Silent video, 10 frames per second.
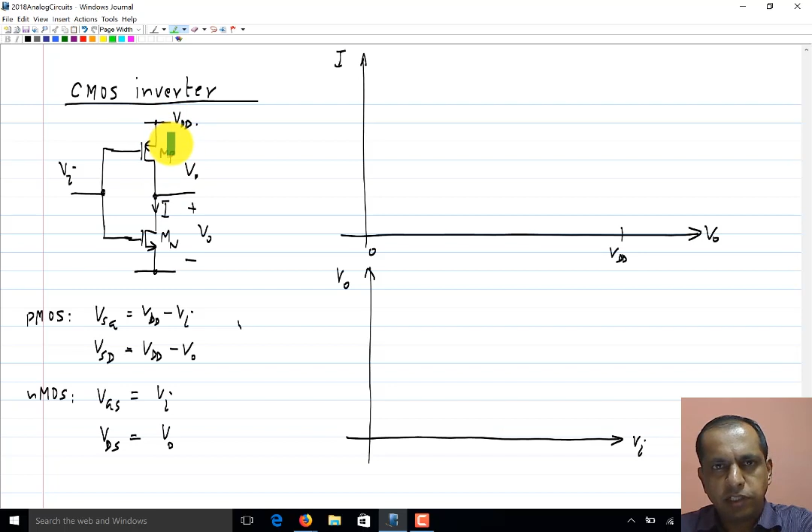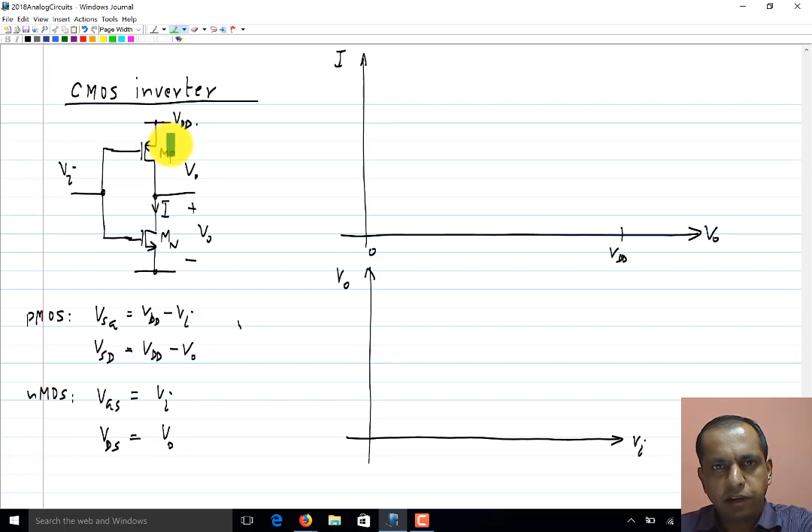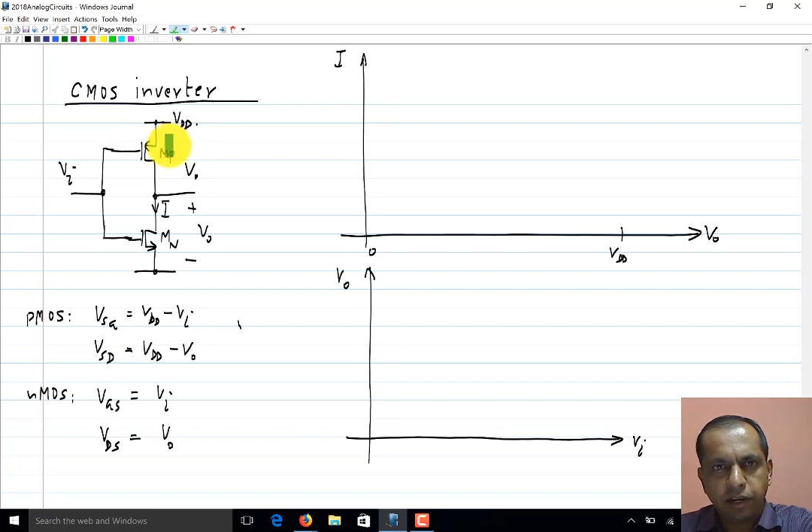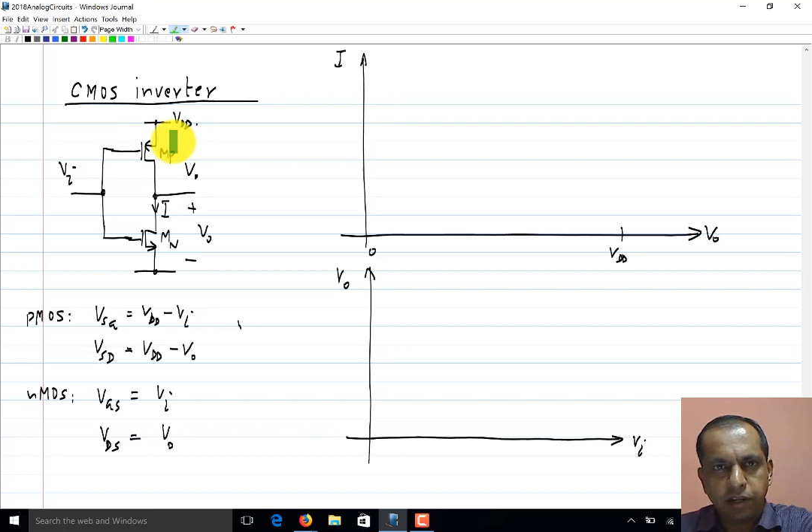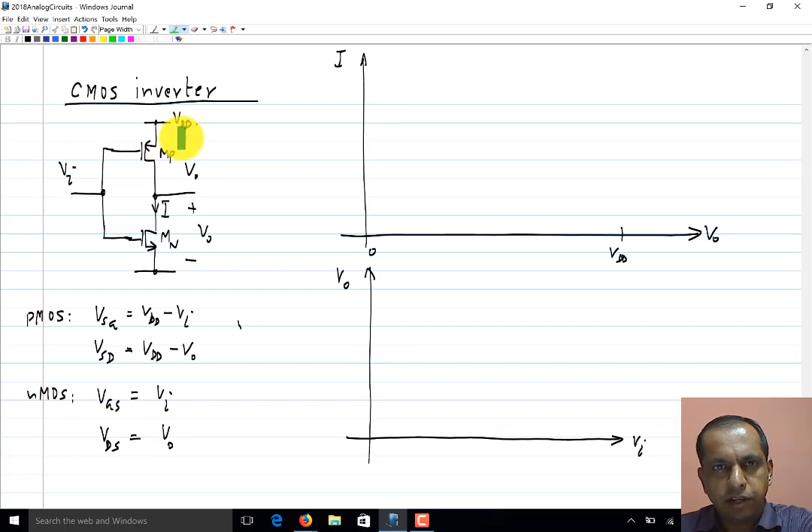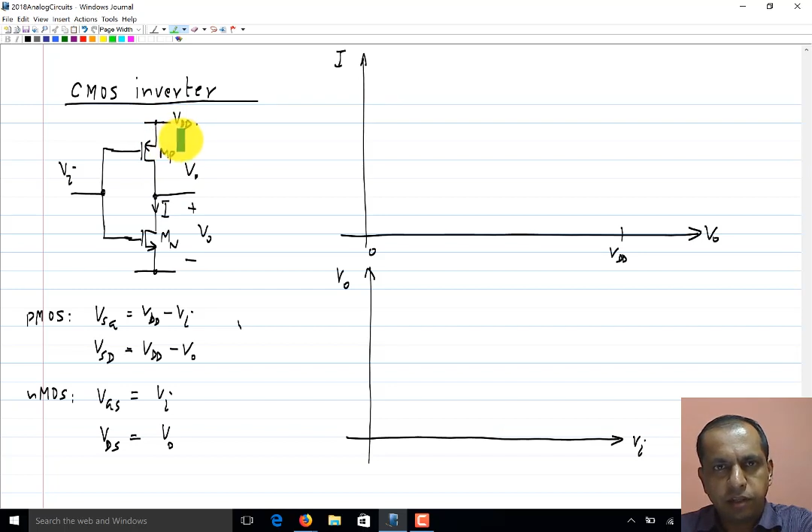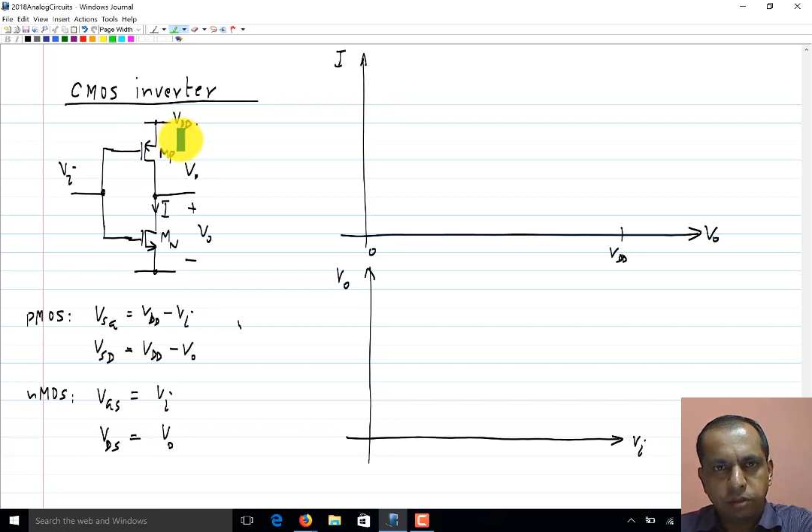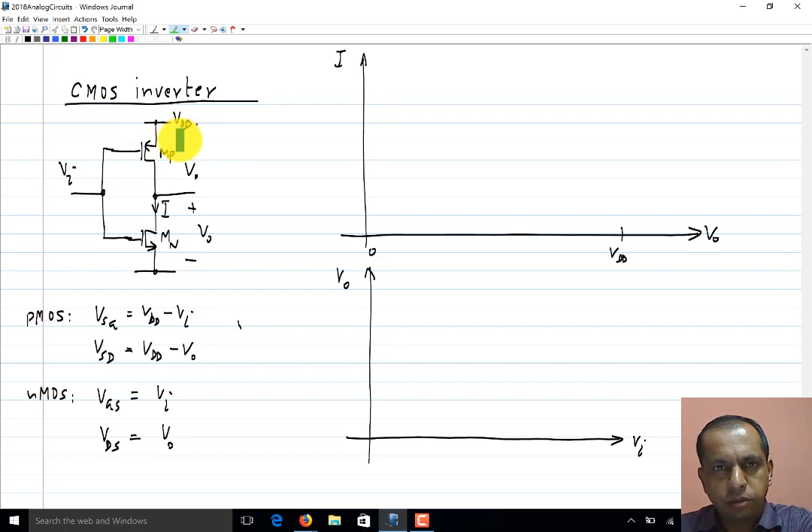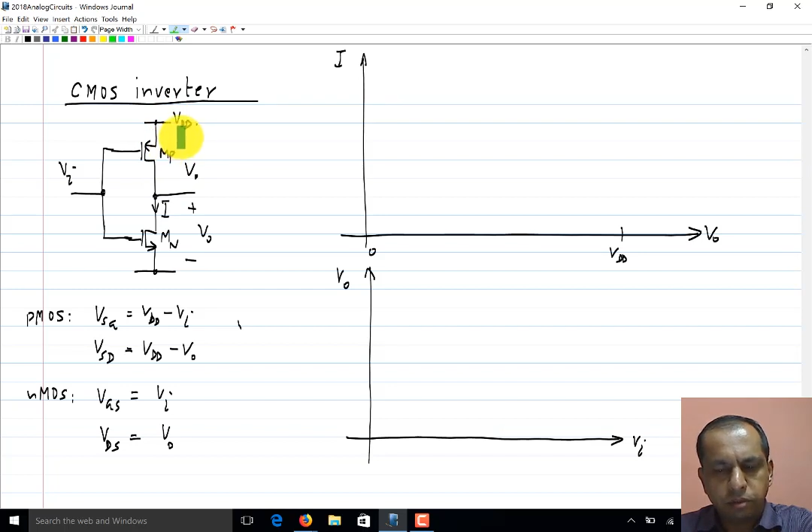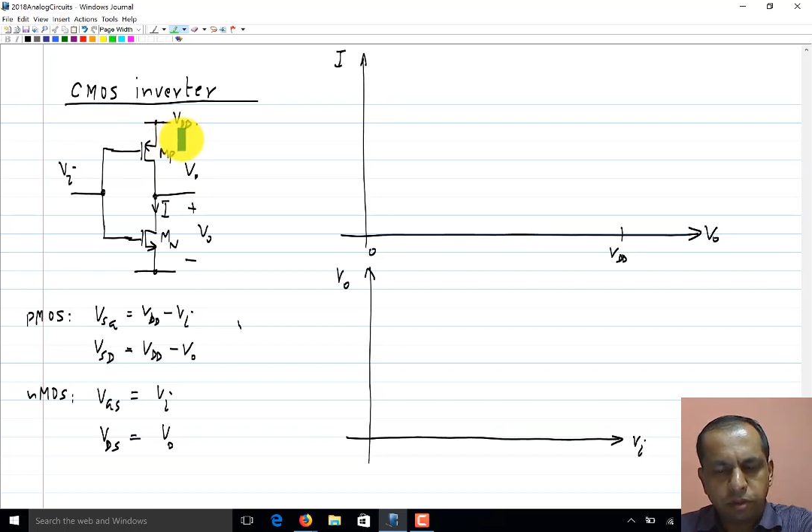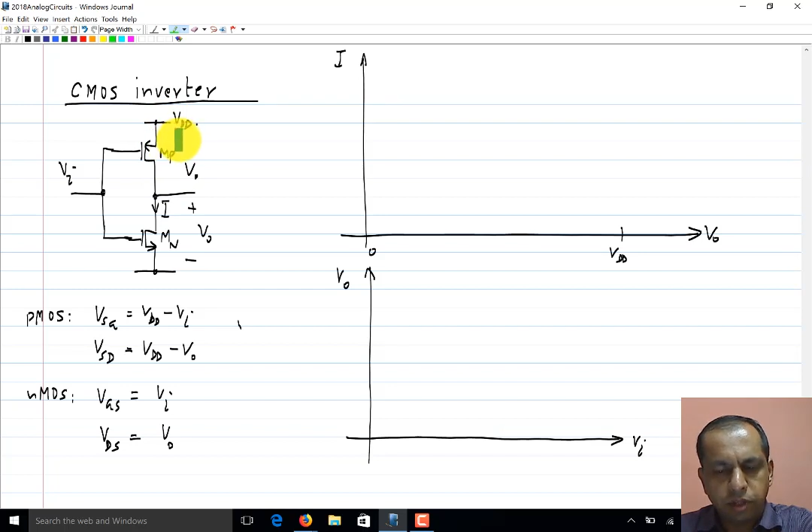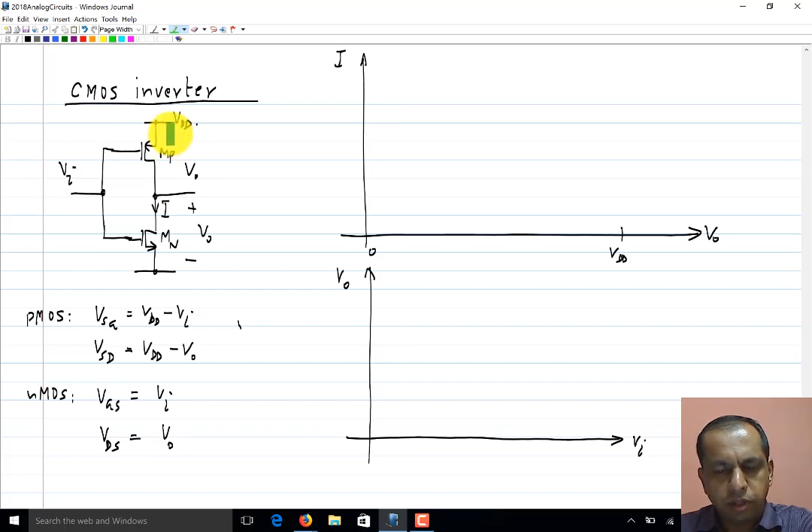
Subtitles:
is related to